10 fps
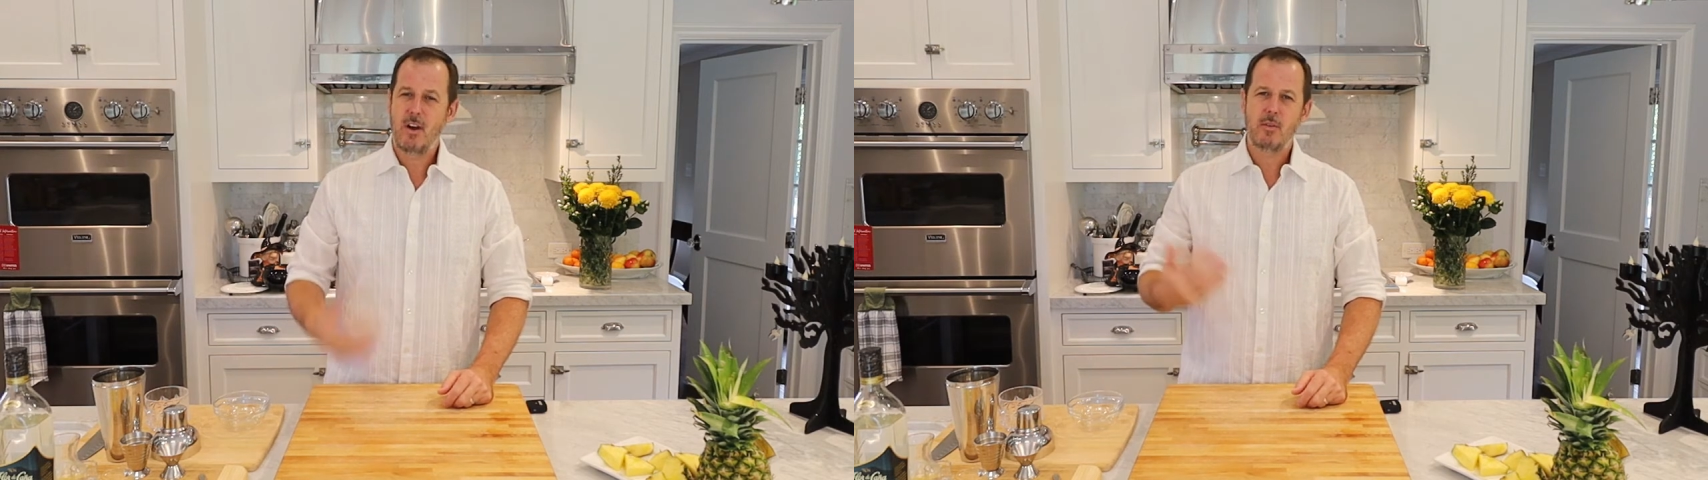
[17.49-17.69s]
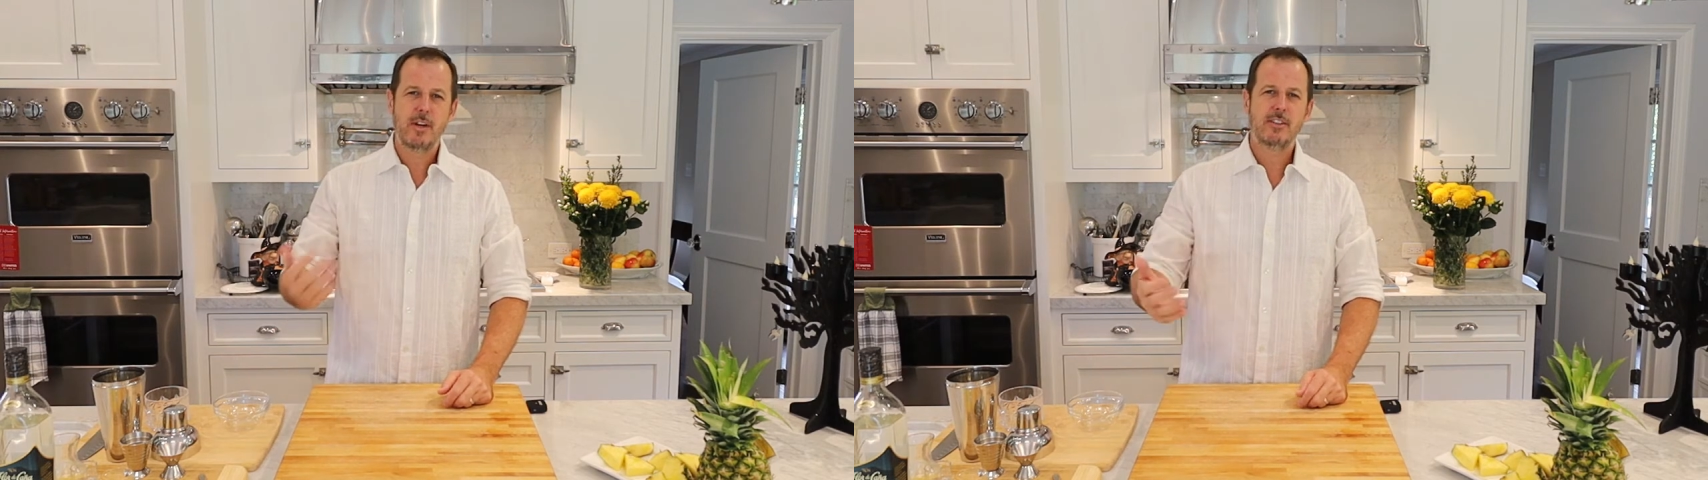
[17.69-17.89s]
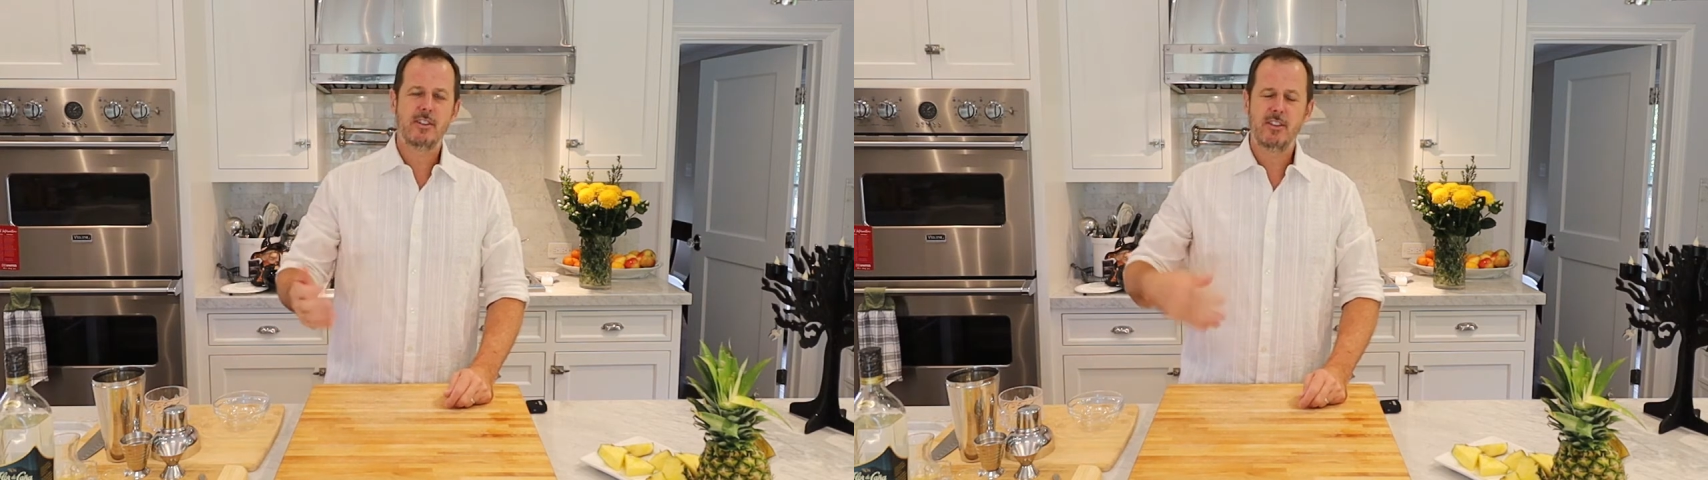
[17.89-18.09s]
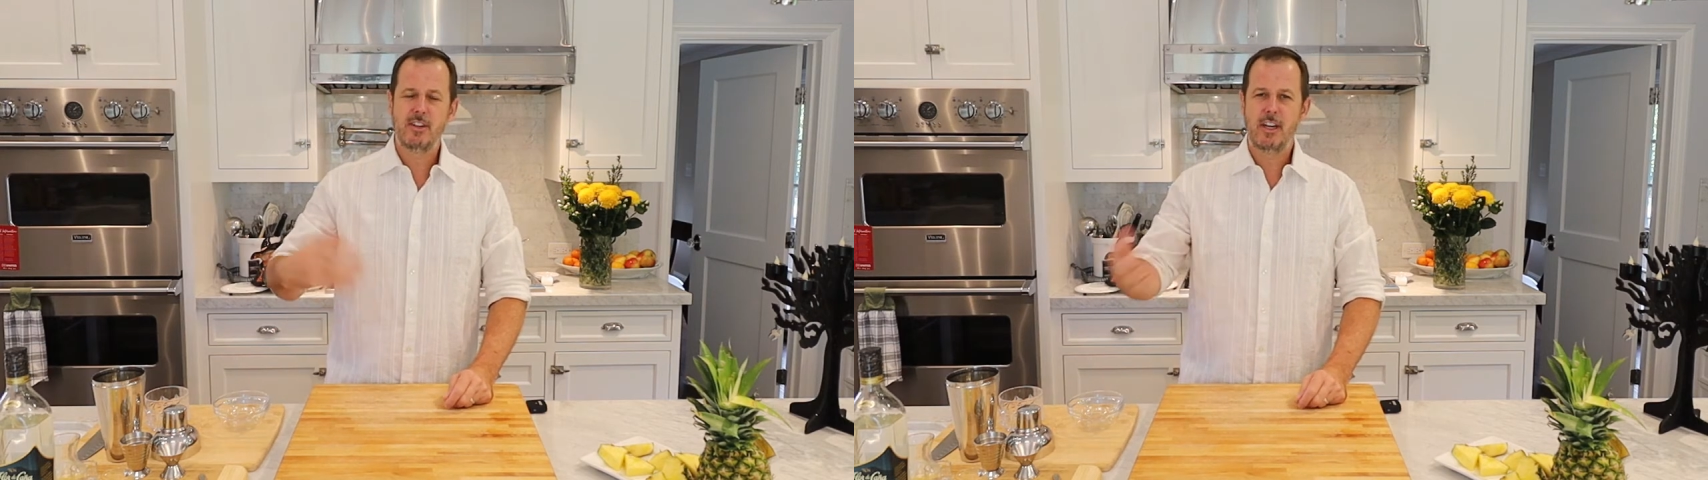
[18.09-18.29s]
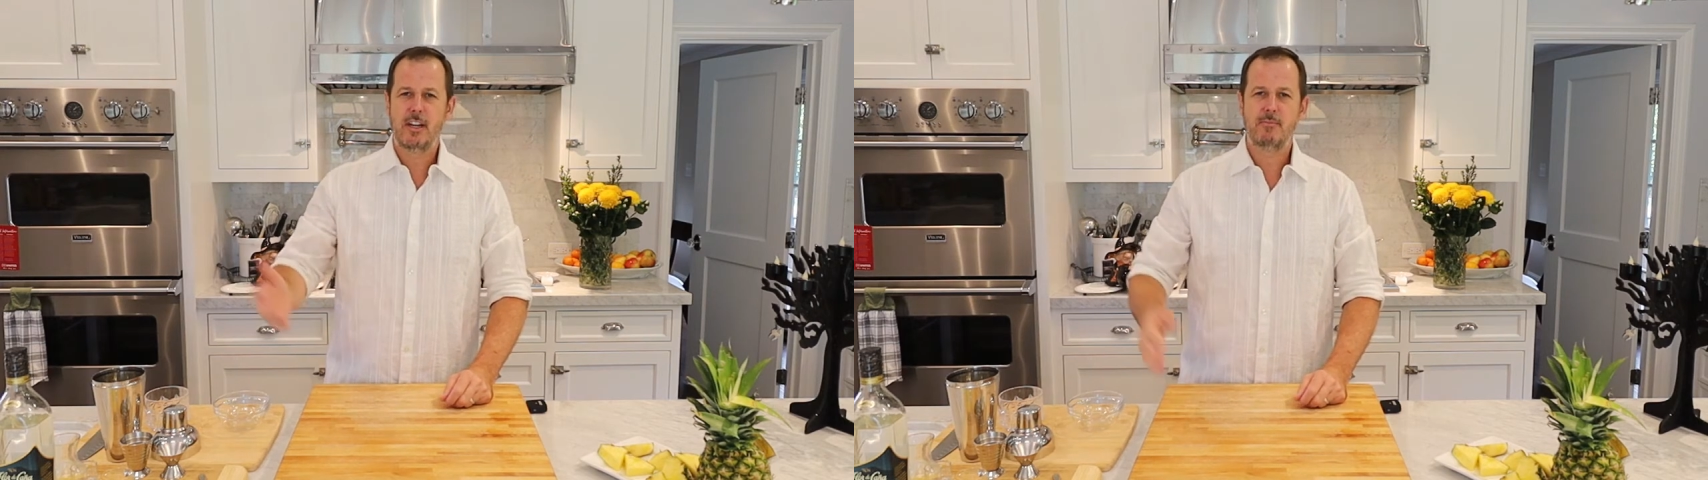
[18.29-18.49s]
I'll
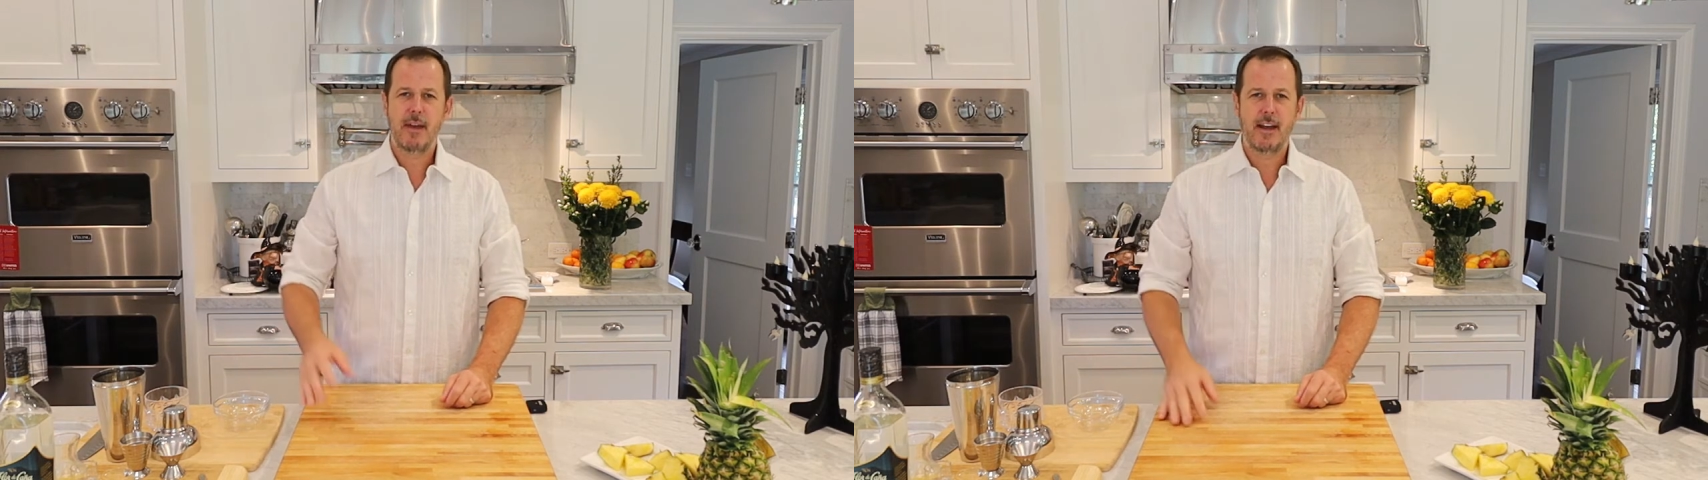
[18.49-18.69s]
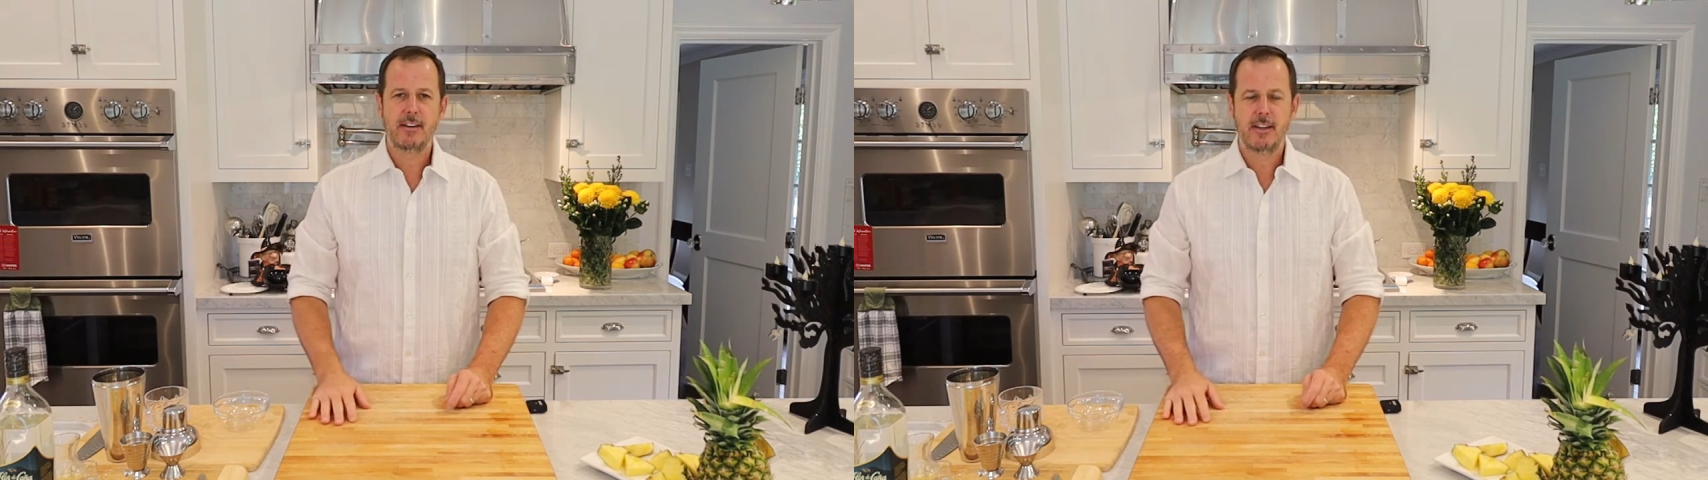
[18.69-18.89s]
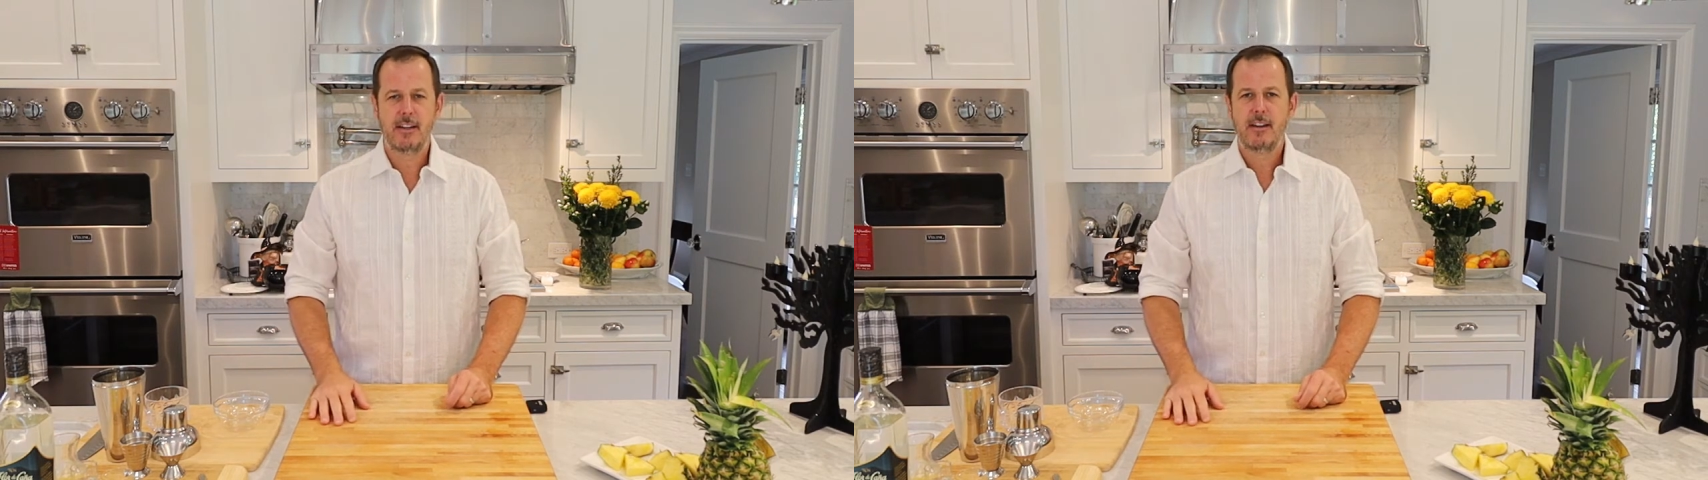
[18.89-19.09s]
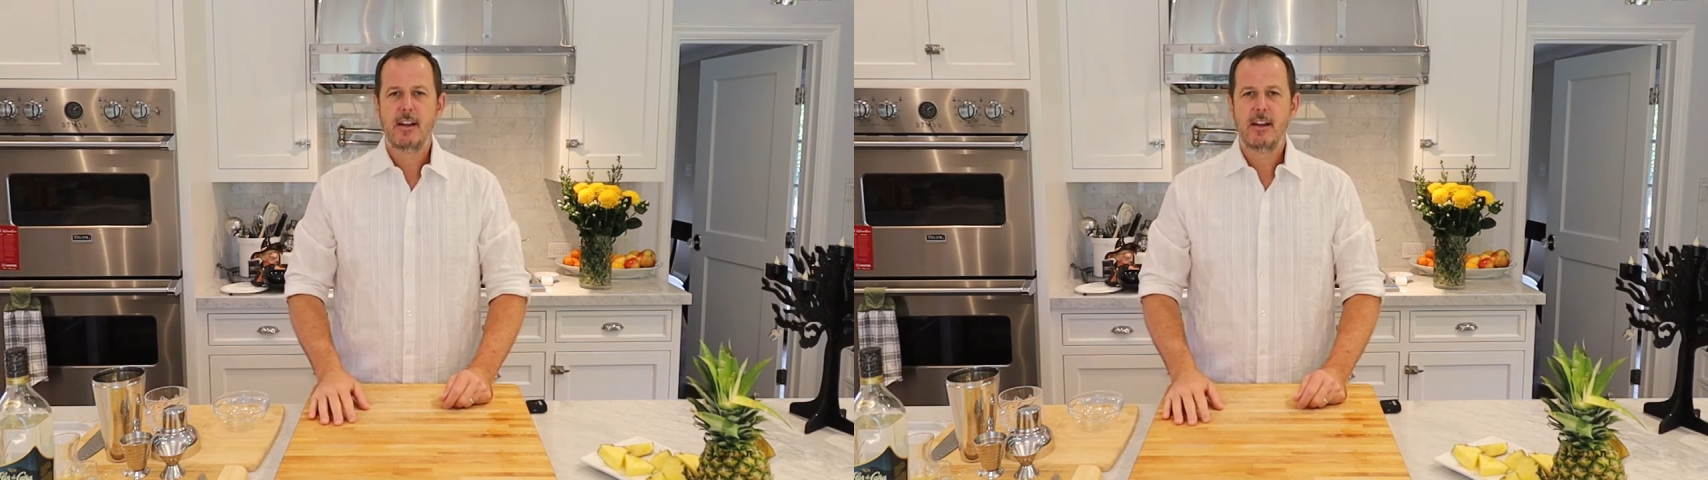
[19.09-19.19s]
research and get back to you.